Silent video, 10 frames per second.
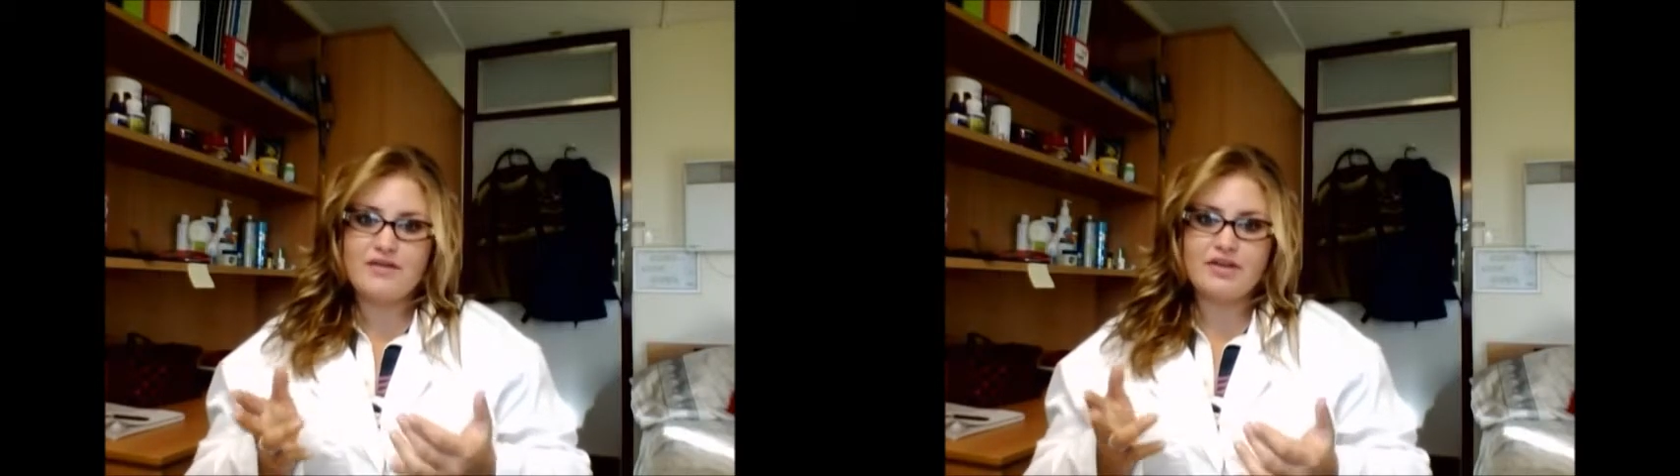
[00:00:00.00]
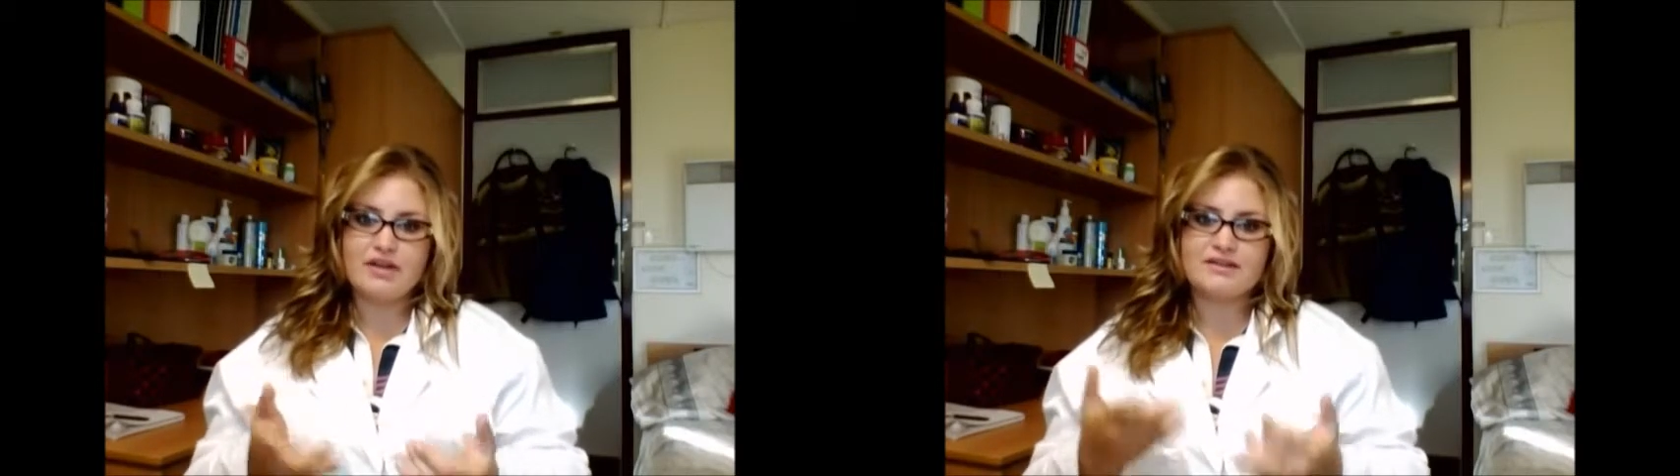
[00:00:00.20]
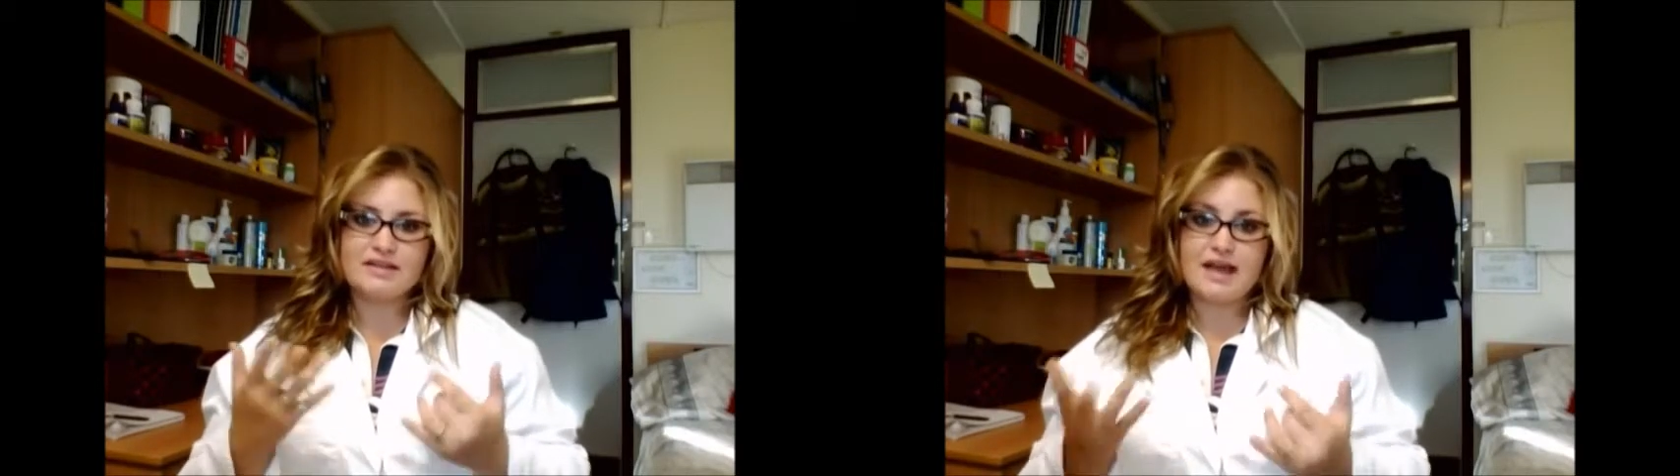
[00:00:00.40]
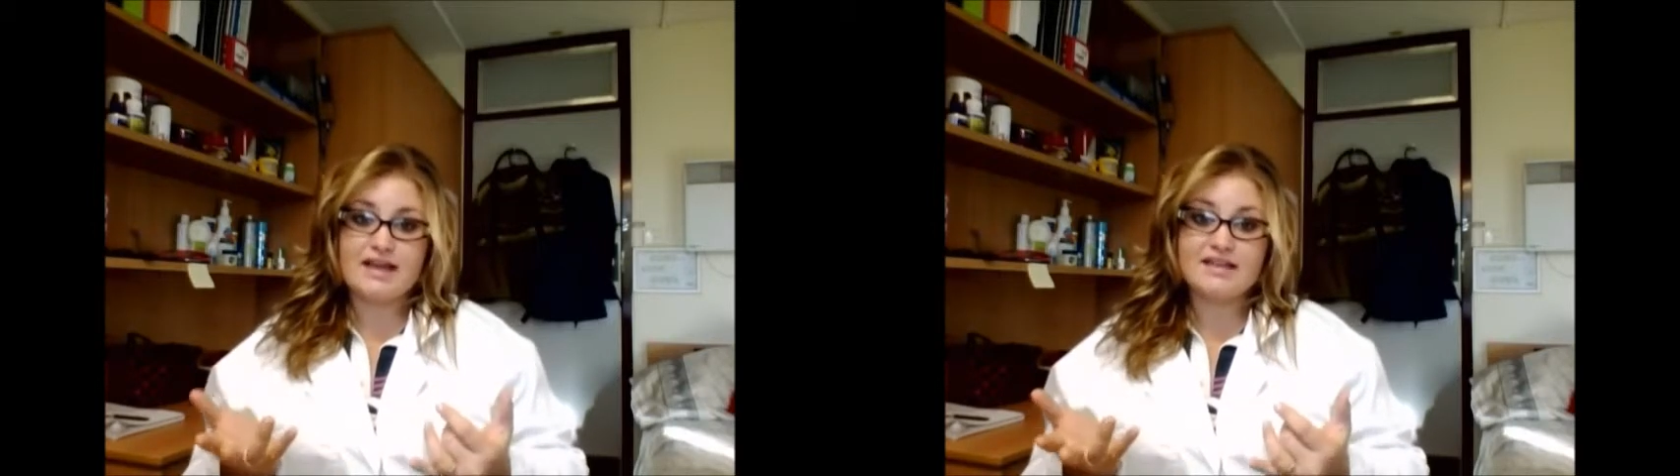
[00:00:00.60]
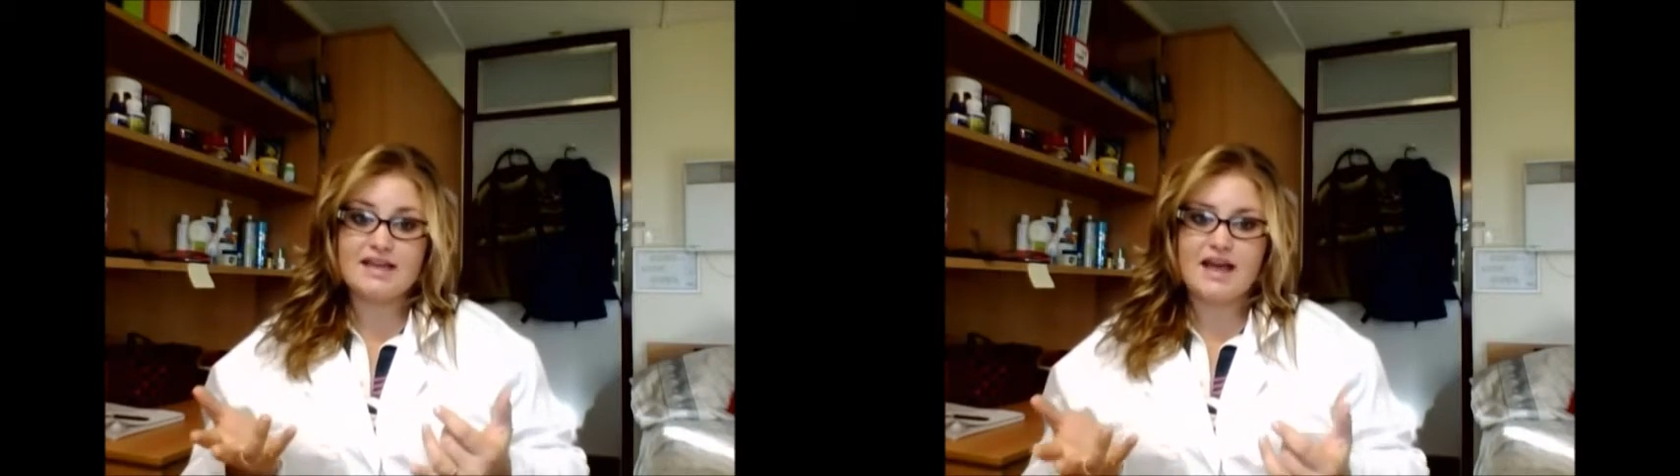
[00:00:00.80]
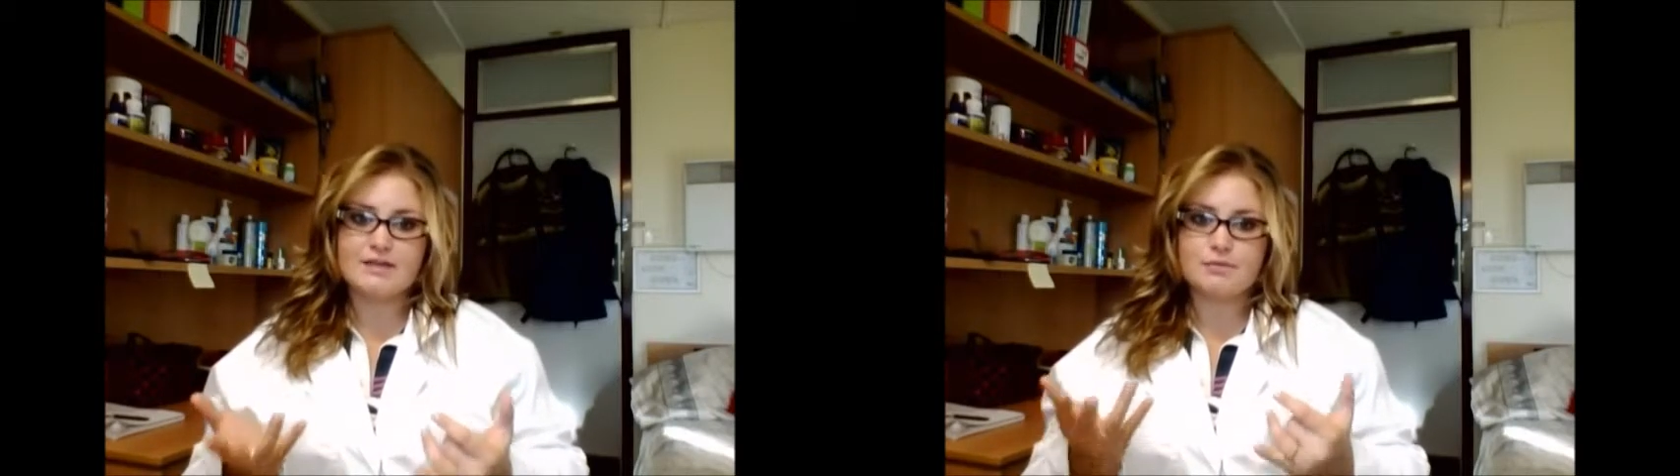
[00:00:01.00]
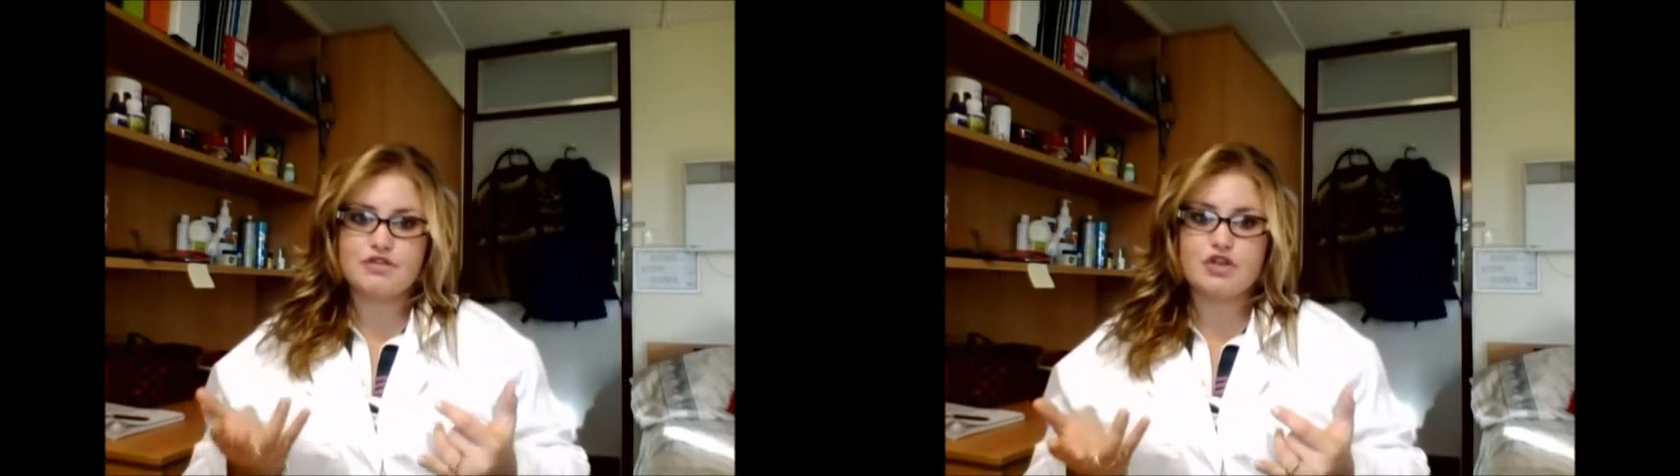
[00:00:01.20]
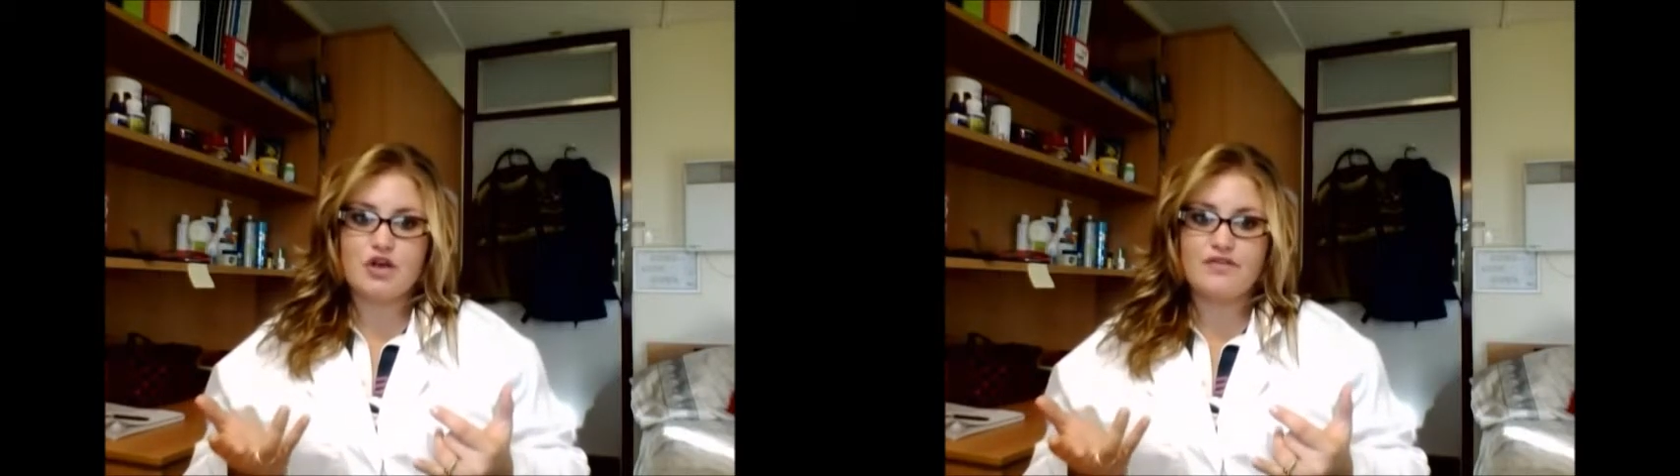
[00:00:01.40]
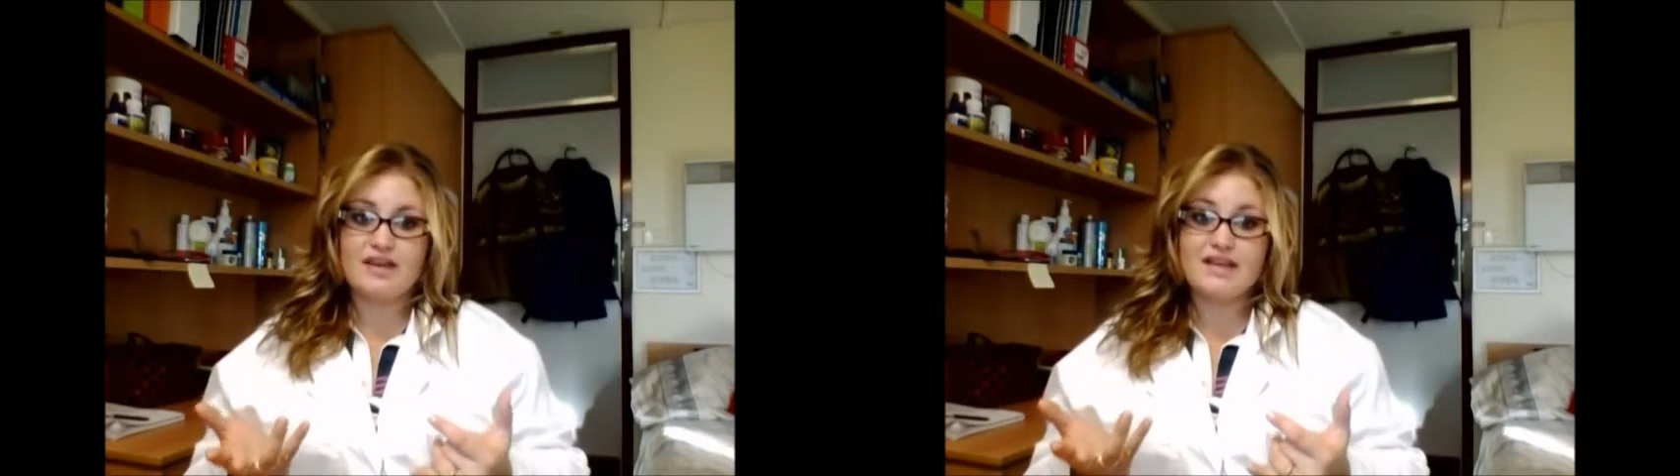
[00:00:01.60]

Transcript: evidence that indicates preserving